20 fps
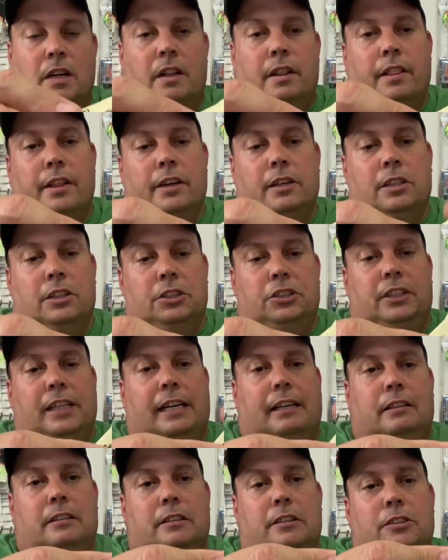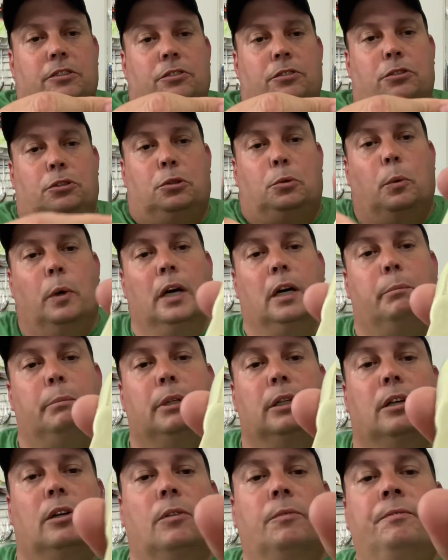There is that square
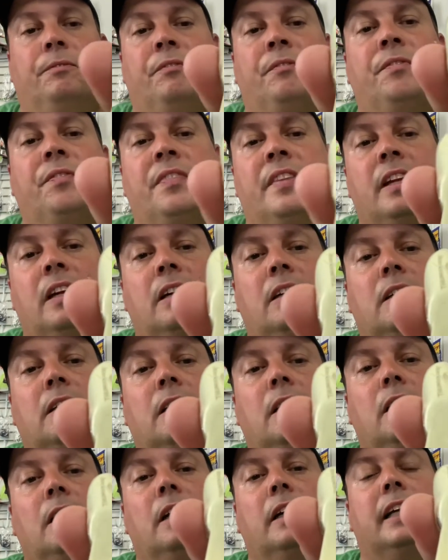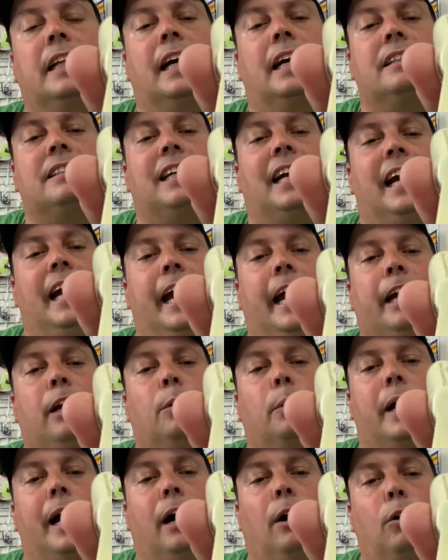bill. Look at that. It's got
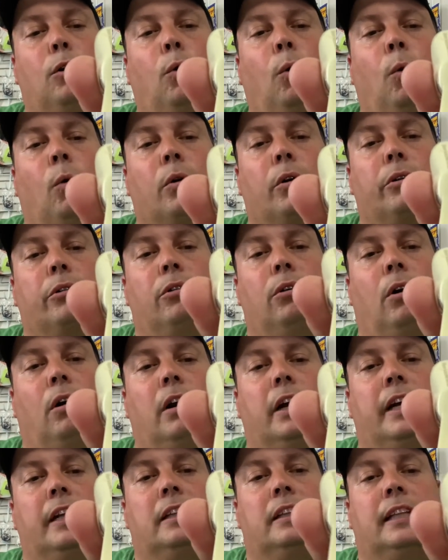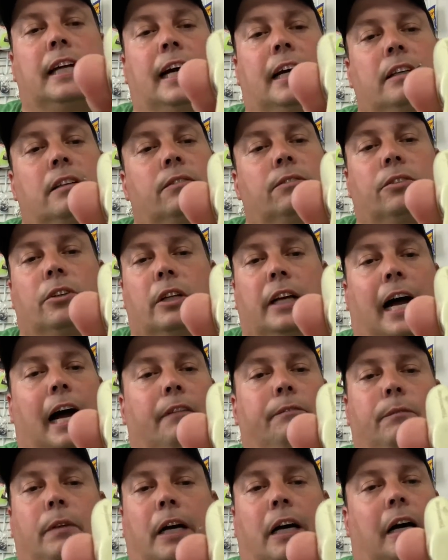angled out corners on it that really,
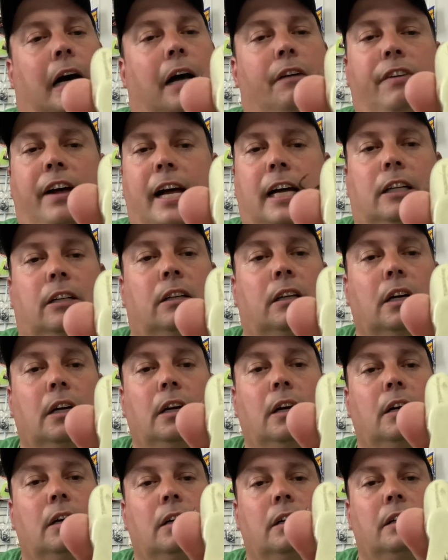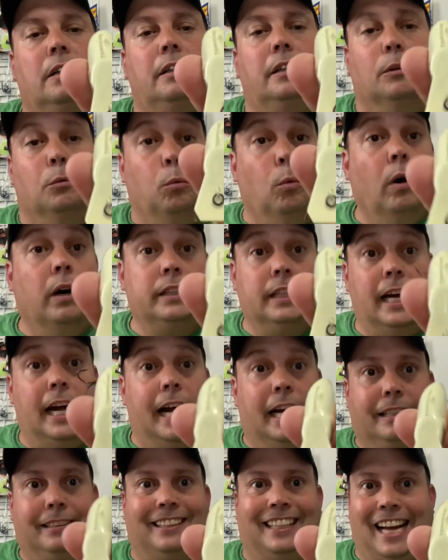I've had. The one that I
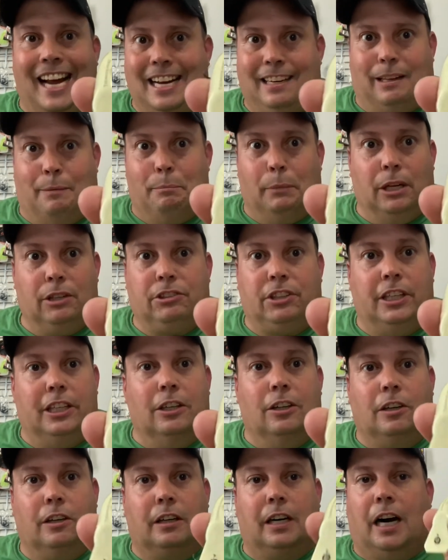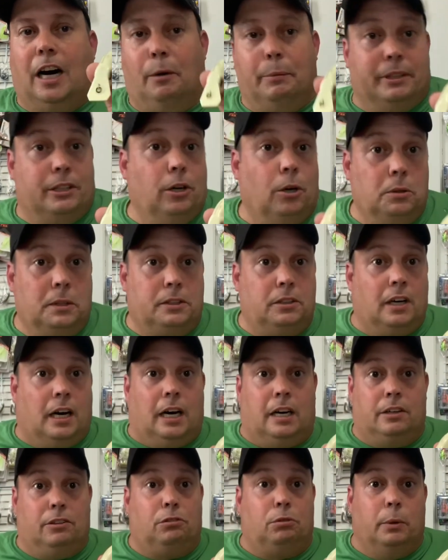actually had the muskie on, I'll be totally
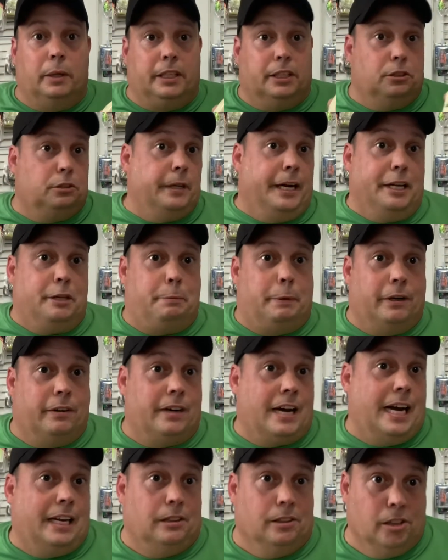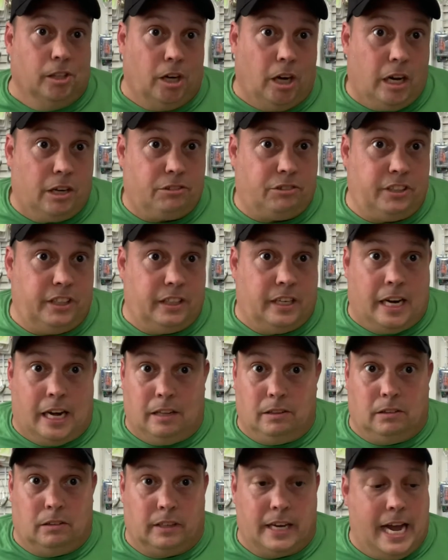honest with you and transparent, I lost it not
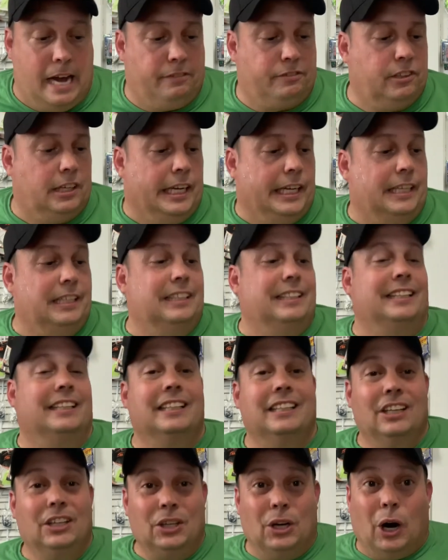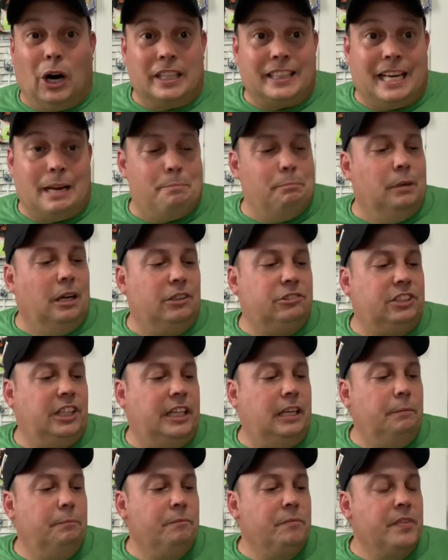long after I caught that muskie.